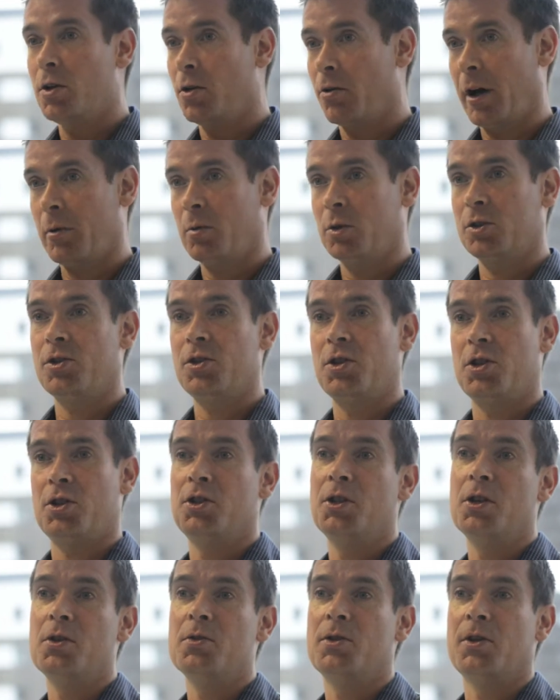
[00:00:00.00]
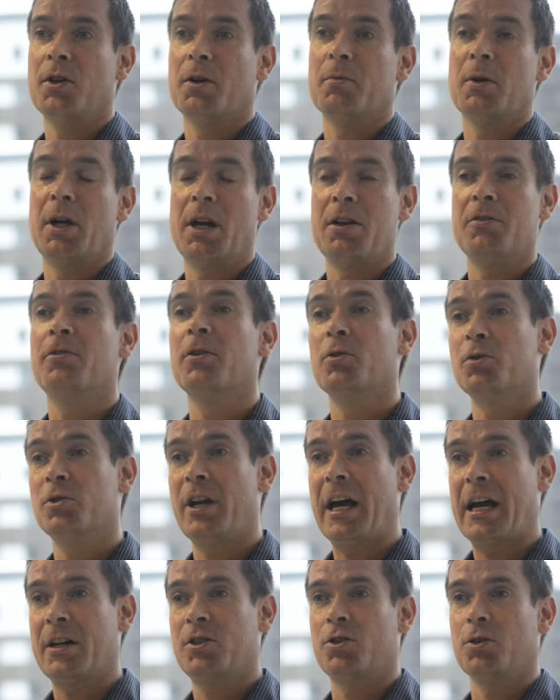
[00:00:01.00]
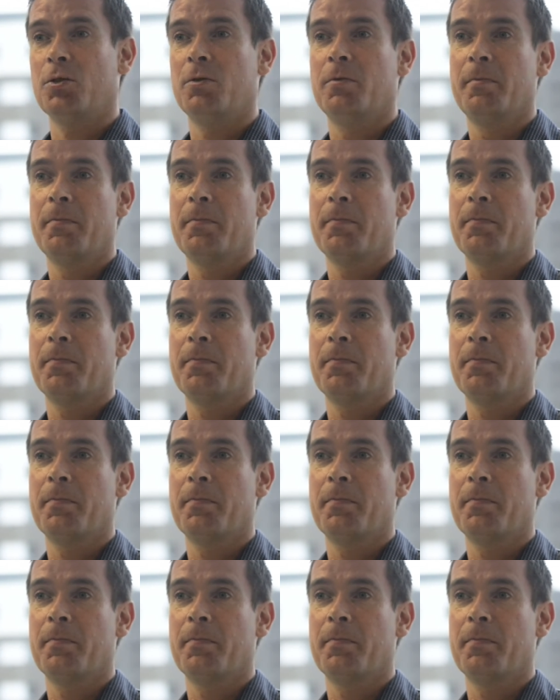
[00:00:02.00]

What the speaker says: you're able to just use them and it feels natural.